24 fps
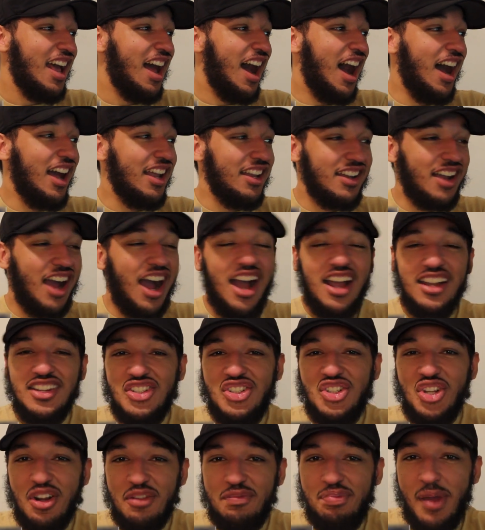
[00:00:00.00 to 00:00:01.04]
I, I
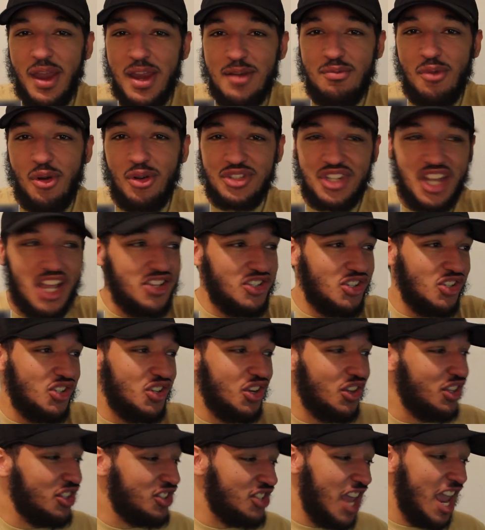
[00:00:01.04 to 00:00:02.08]
should have paid more attention
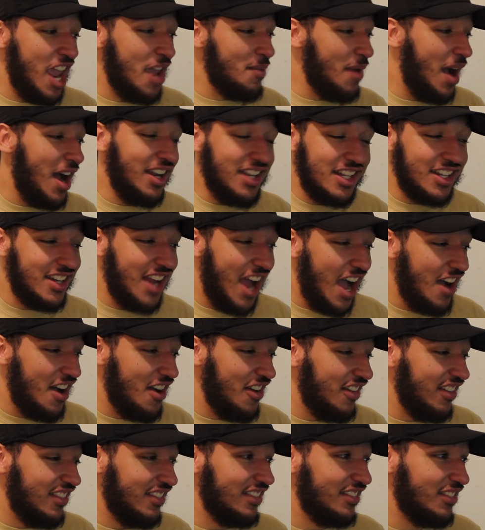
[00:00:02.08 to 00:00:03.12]
to this game. I did
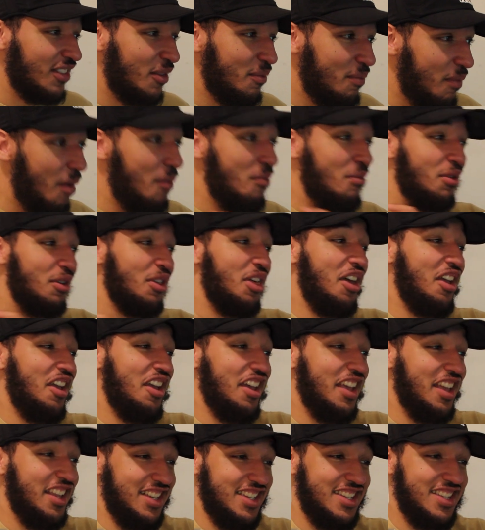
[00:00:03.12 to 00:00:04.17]
not remember
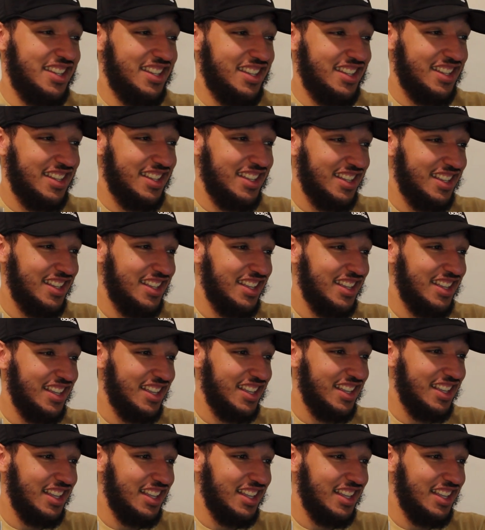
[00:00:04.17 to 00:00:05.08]
that.